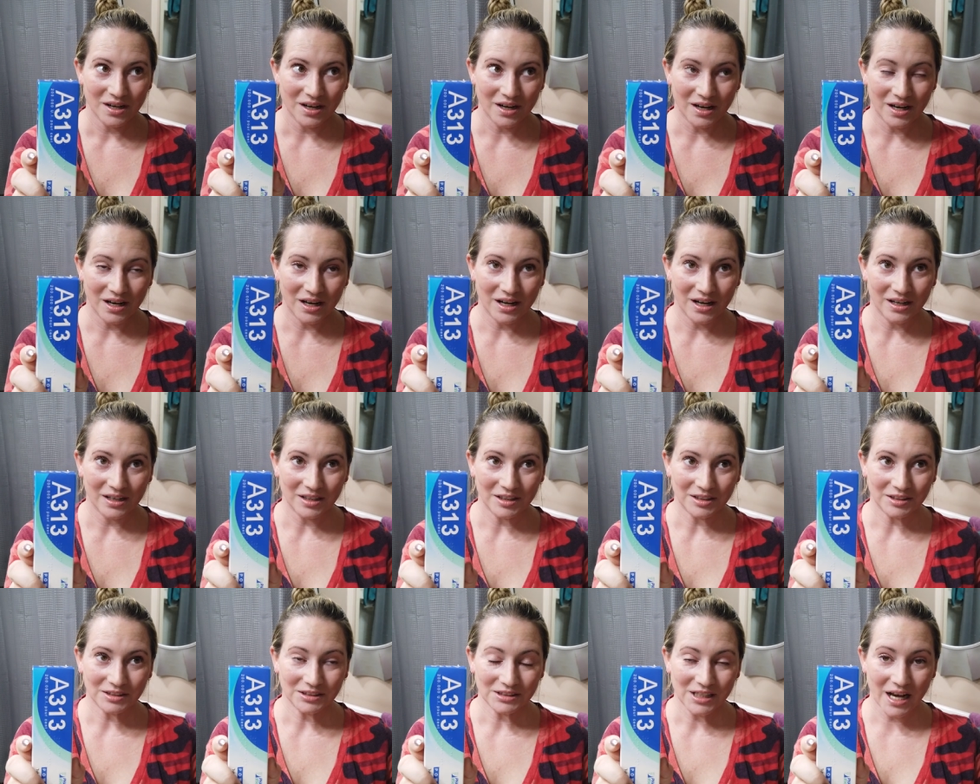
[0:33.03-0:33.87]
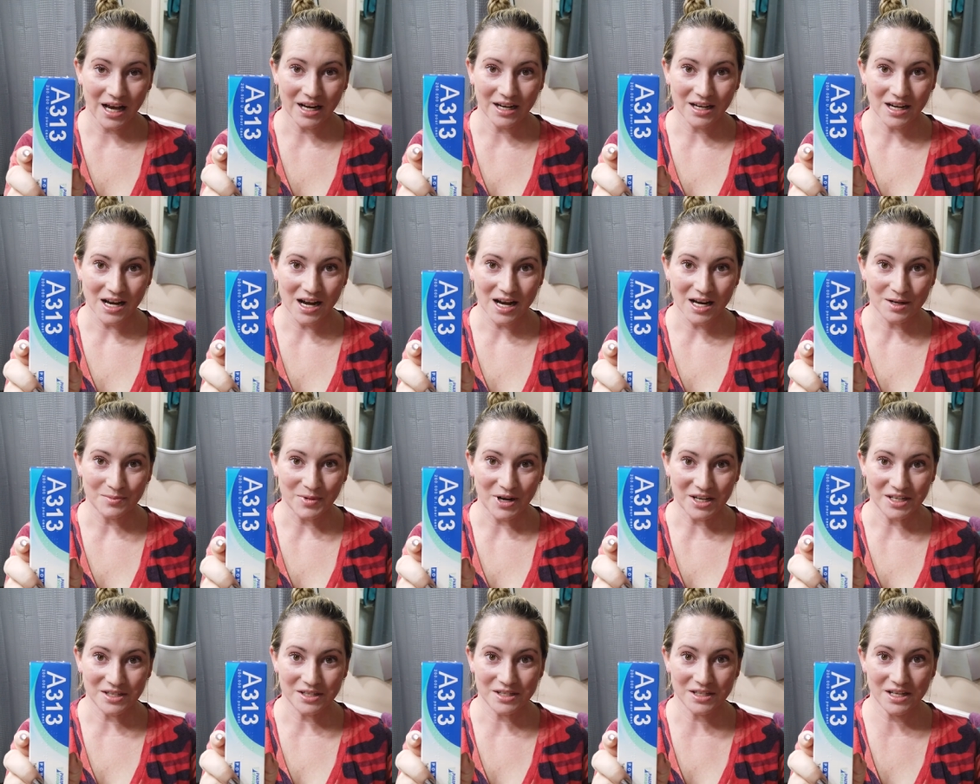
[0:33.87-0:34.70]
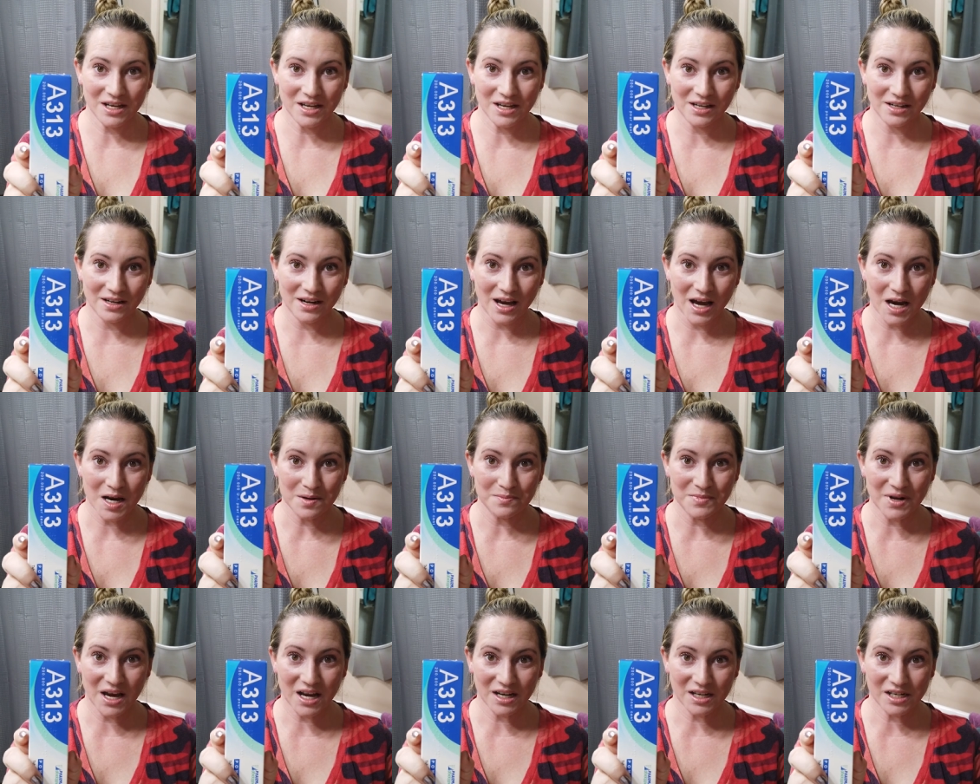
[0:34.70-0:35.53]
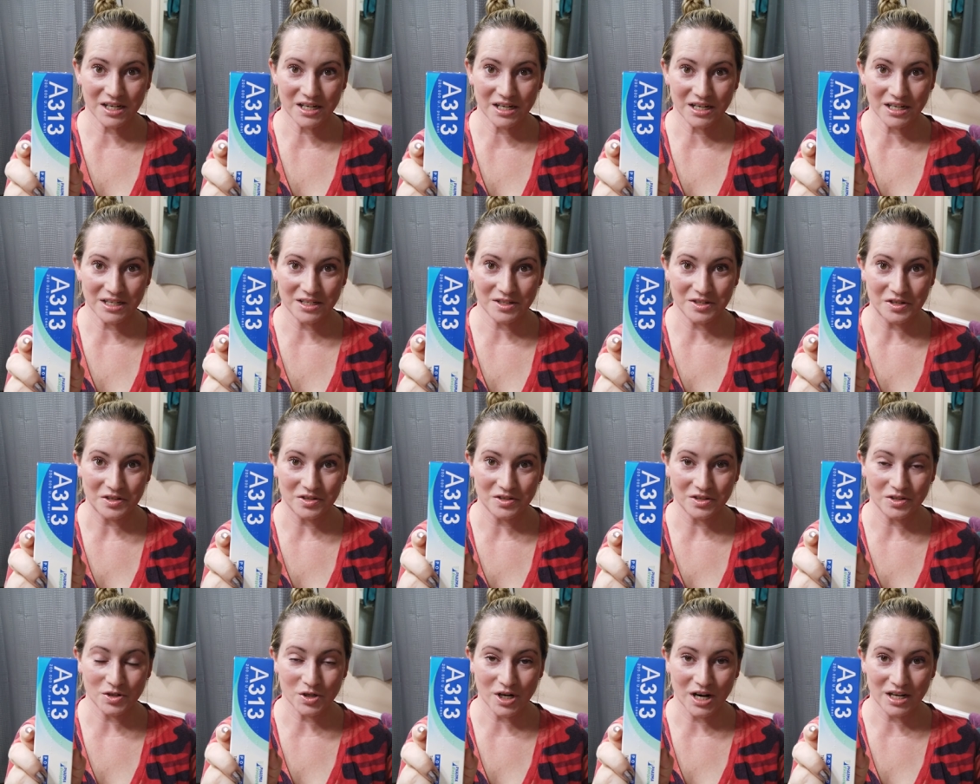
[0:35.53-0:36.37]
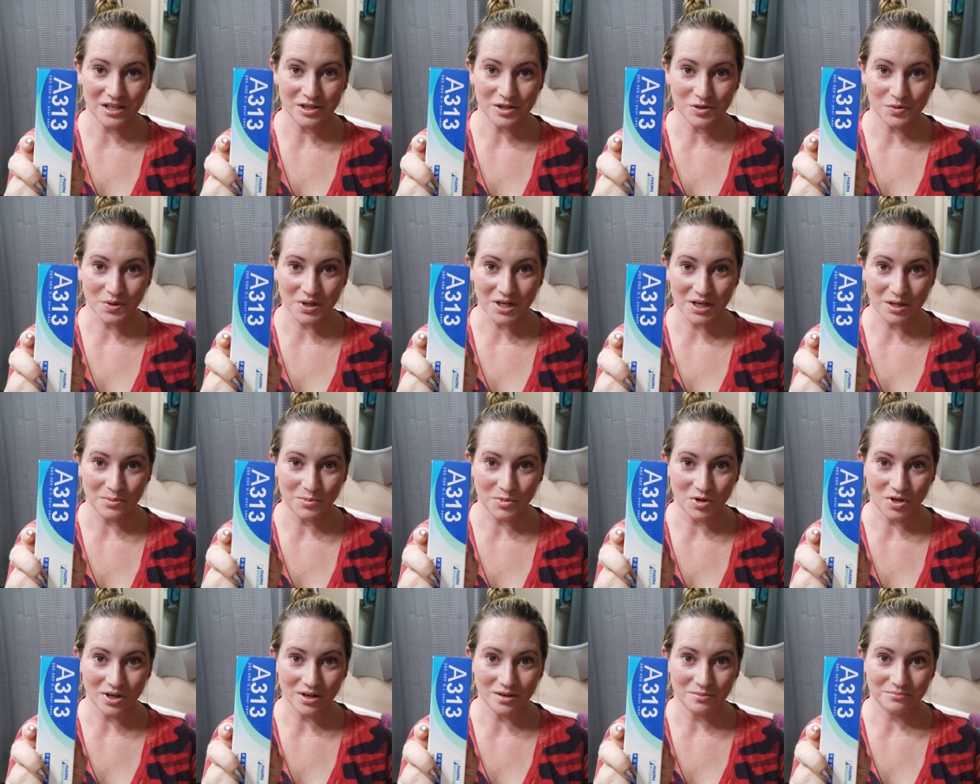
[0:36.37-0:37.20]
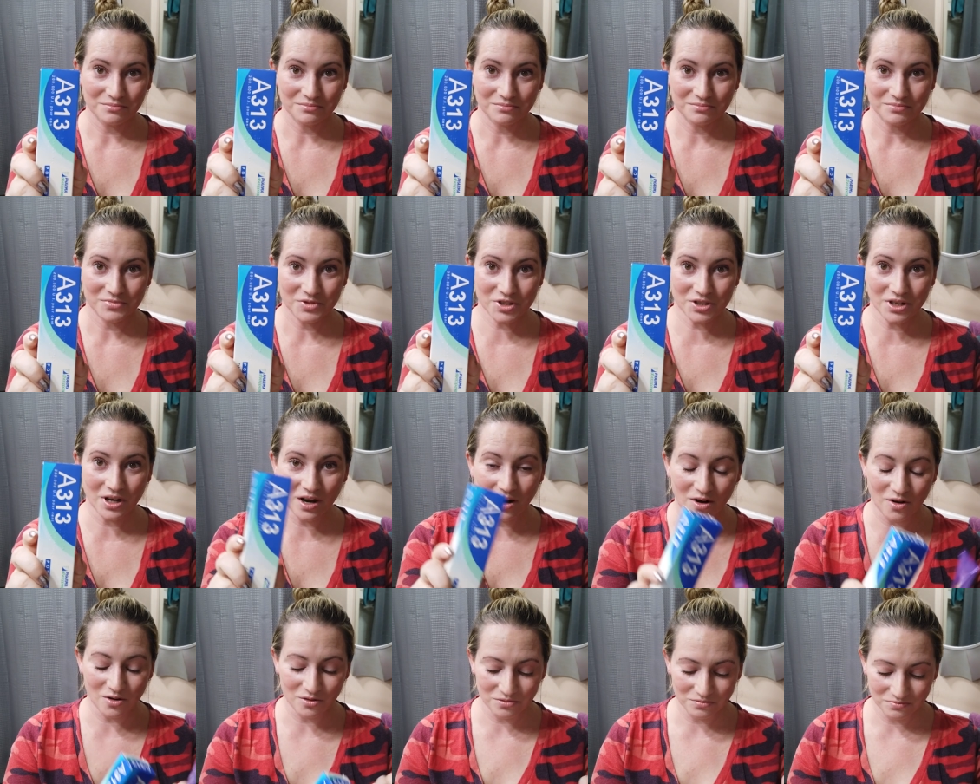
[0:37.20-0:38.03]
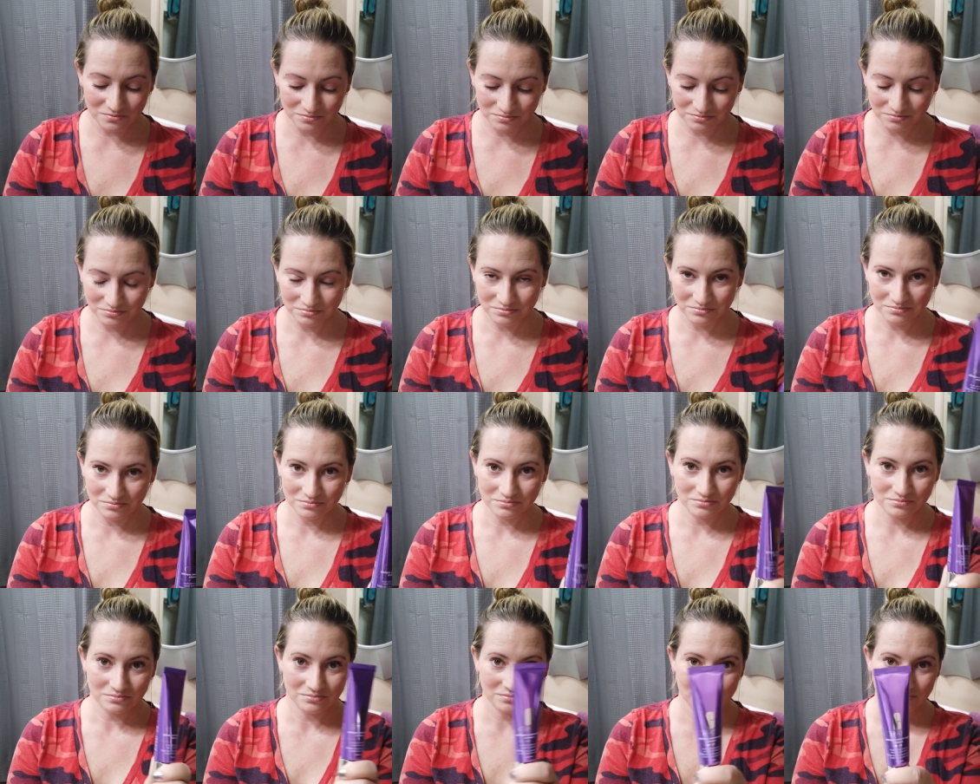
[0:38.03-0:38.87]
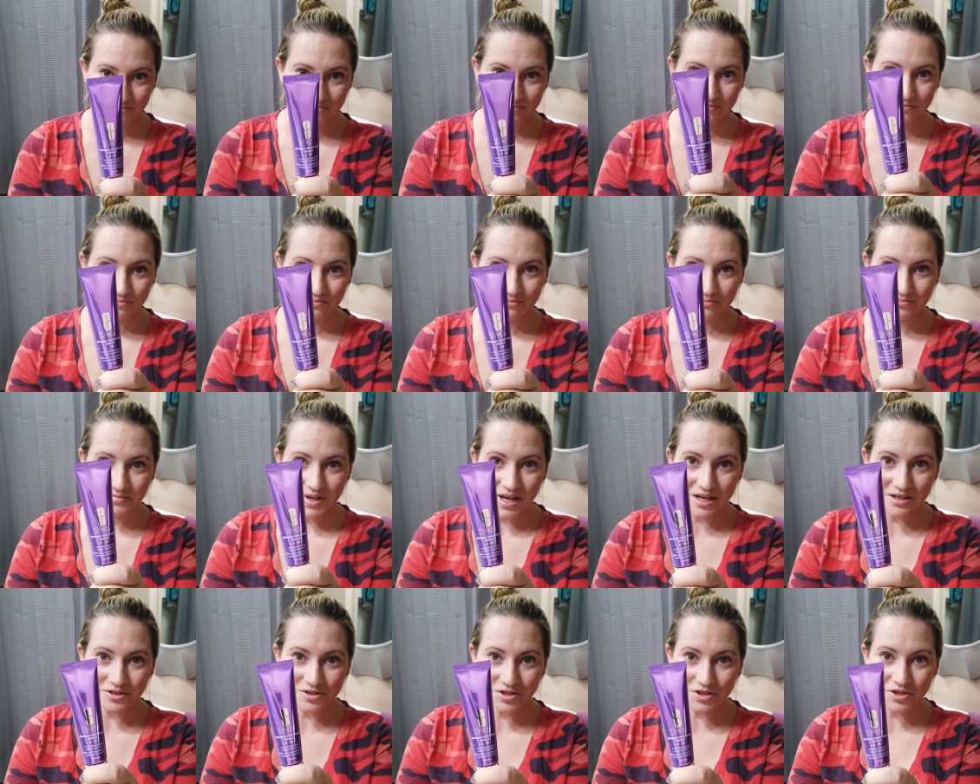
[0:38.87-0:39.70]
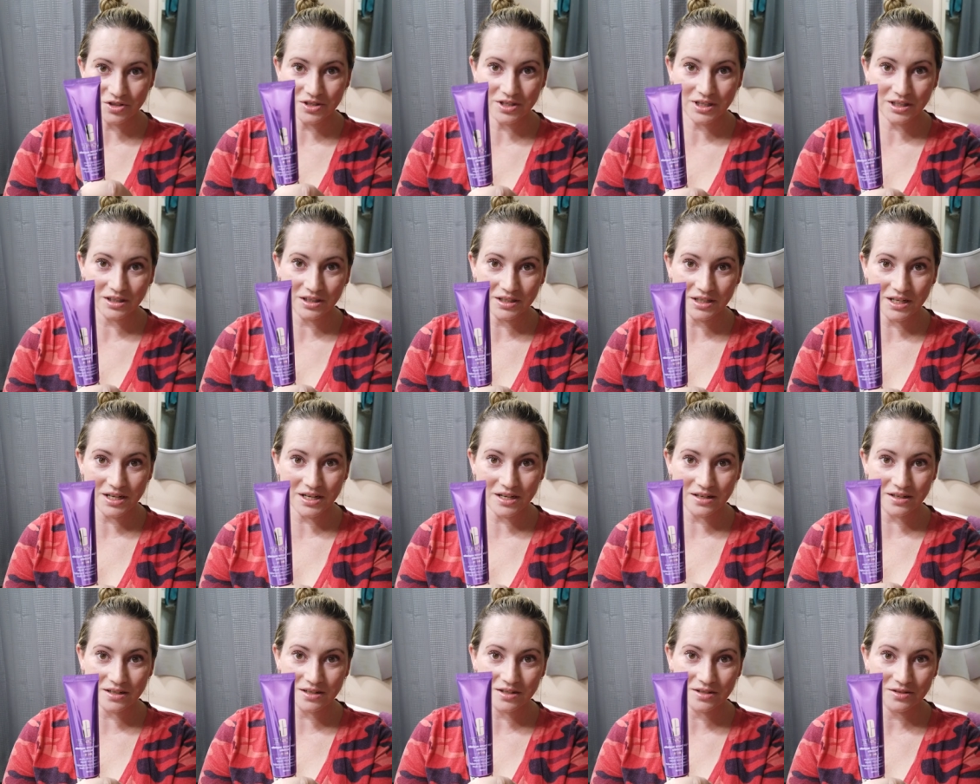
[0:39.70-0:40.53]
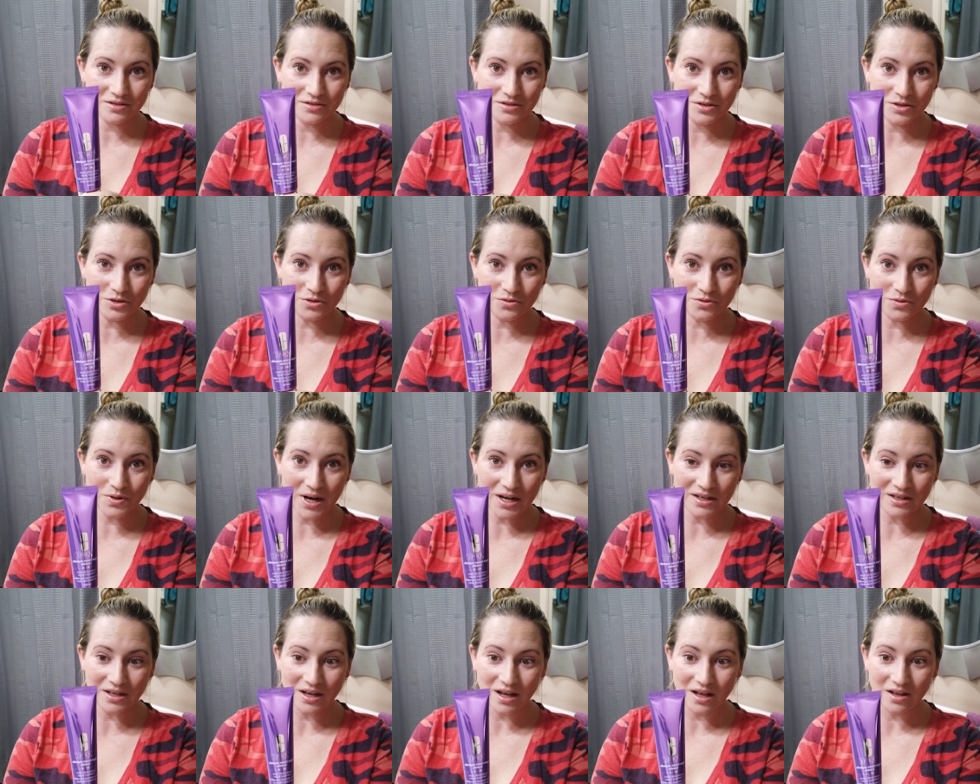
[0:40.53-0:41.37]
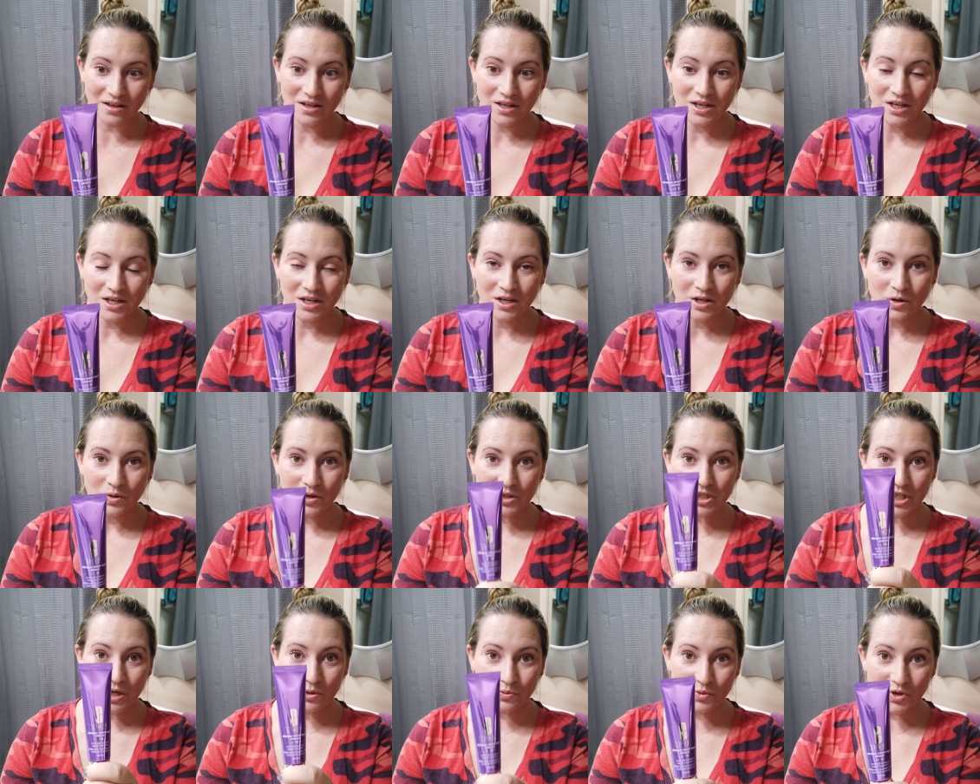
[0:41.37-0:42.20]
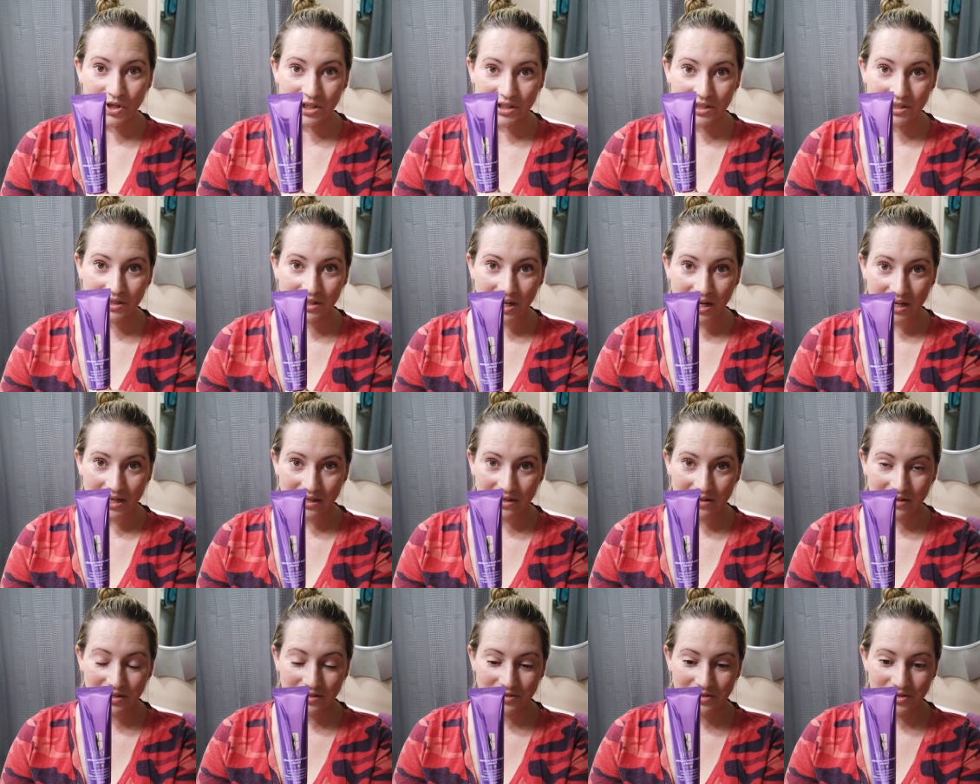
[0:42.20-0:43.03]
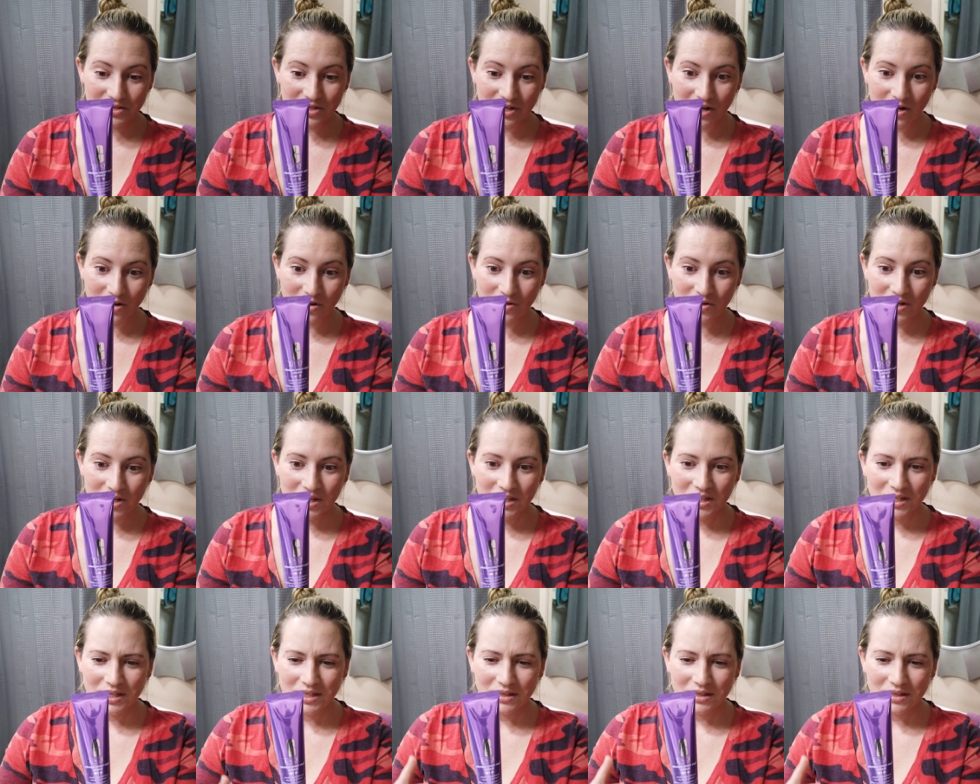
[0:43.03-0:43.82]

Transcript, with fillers: uh, heck on my skin, I'm not going to continue to try this one anymore. So, enter the Clinique new retinol, which I really like. So,